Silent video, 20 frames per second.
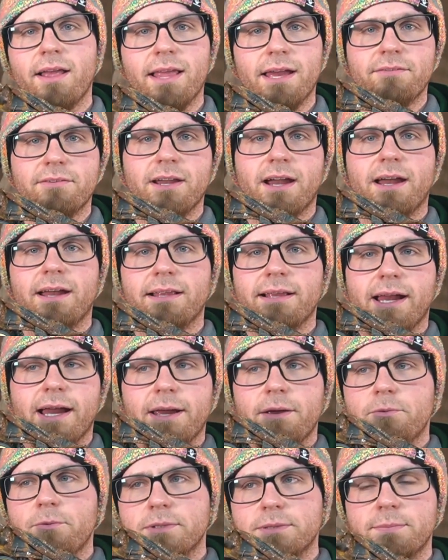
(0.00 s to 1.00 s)

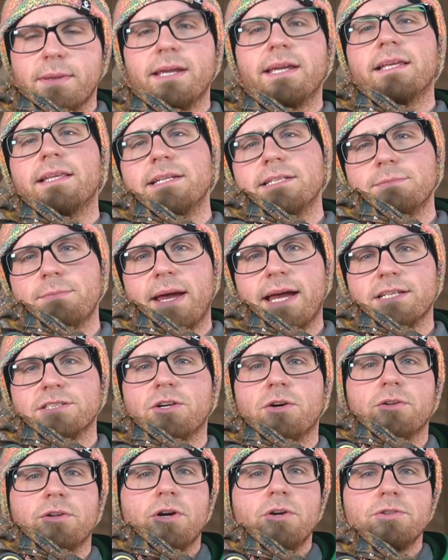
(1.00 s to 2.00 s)
I was making these masks
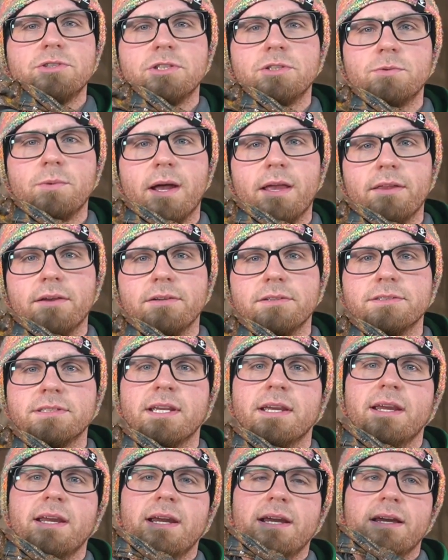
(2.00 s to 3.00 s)
called Ocean Dwellers.
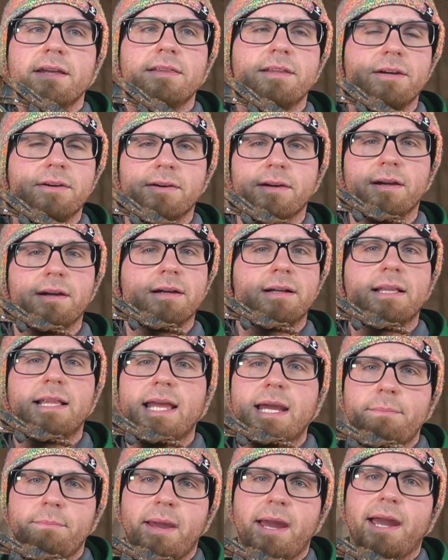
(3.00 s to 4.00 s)
They're a
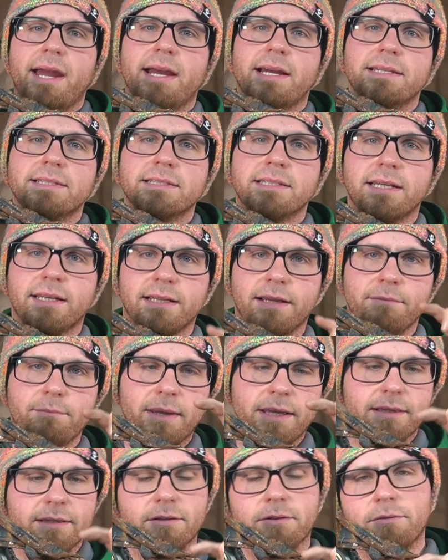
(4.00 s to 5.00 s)
clay mask, and I
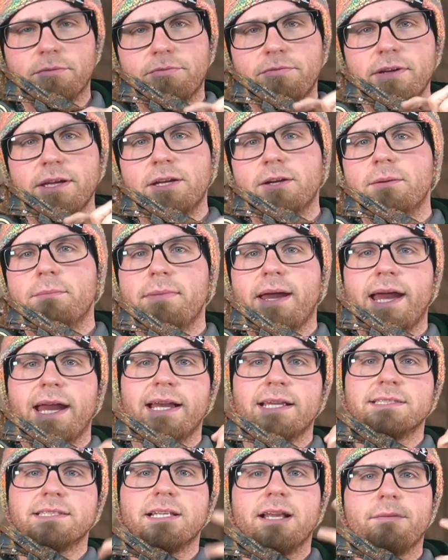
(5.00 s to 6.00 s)
made little figure
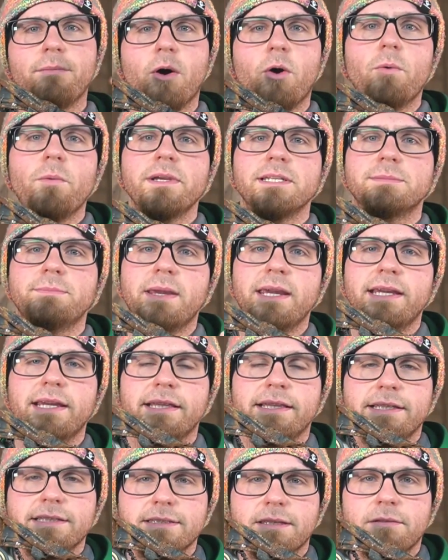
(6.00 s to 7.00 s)
masks, and I'm always
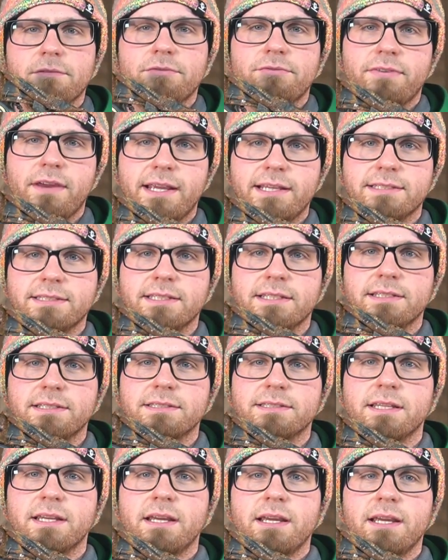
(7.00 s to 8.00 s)
making these little faces.